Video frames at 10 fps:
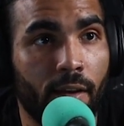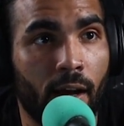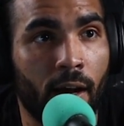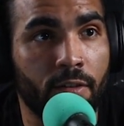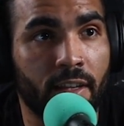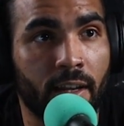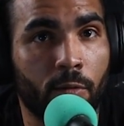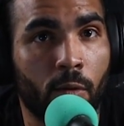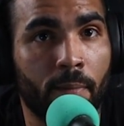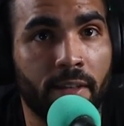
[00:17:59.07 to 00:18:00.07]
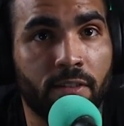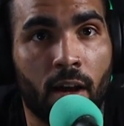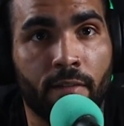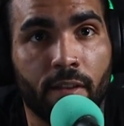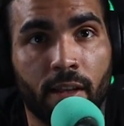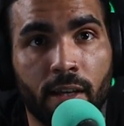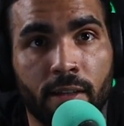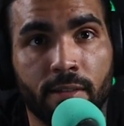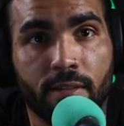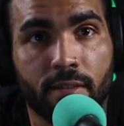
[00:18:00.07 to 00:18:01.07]
I was like, well, based off of
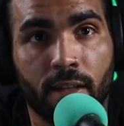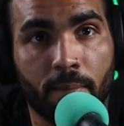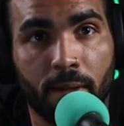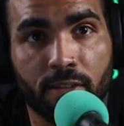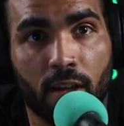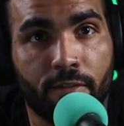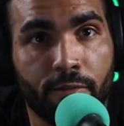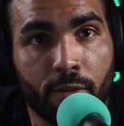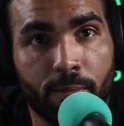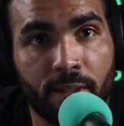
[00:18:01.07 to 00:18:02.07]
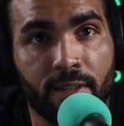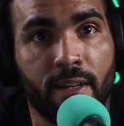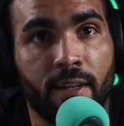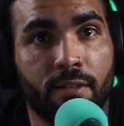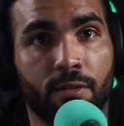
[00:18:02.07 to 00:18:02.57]
this, like based off of your business, who